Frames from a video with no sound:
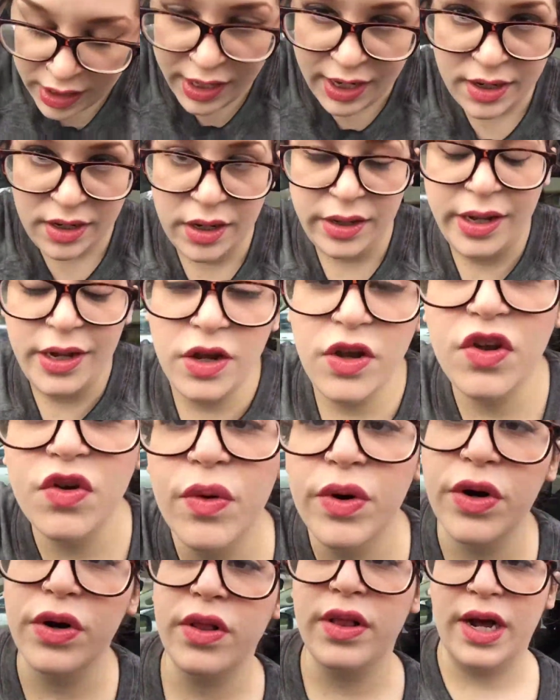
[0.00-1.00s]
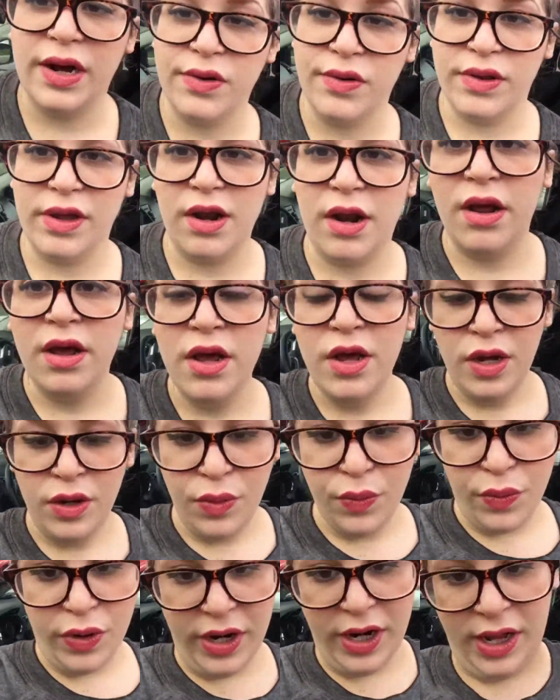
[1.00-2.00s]
that get to like 200,000
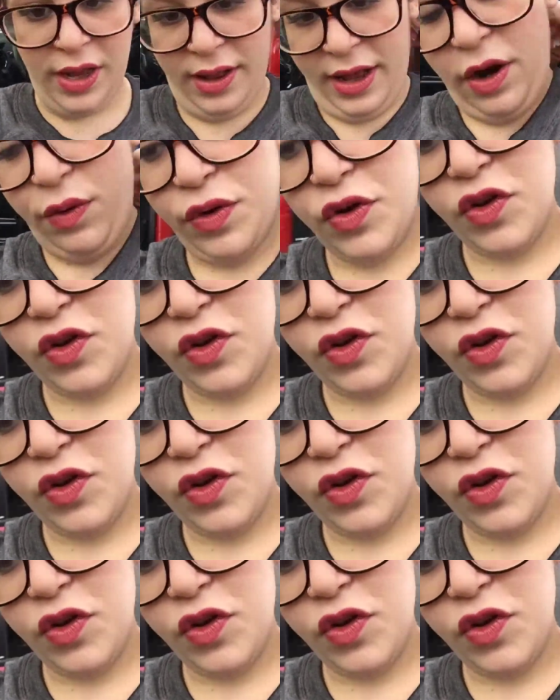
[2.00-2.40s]
wouldn't like